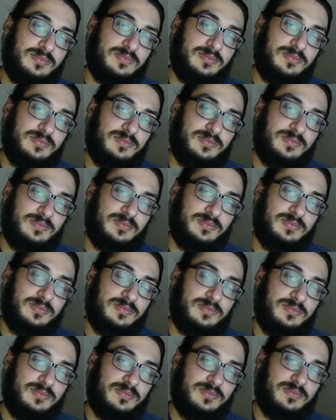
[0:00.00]

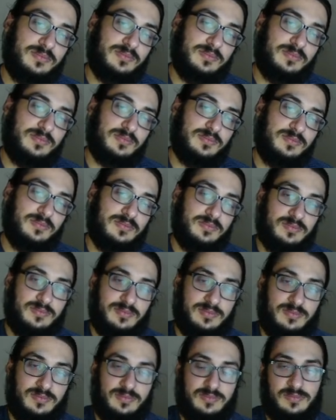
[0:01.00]

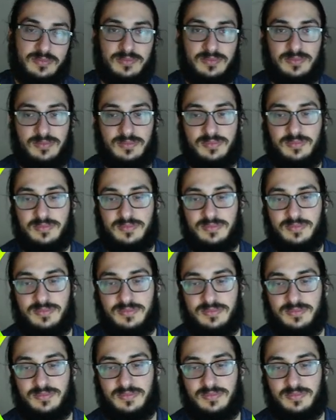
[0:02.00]
No words are spoken by the person on screen.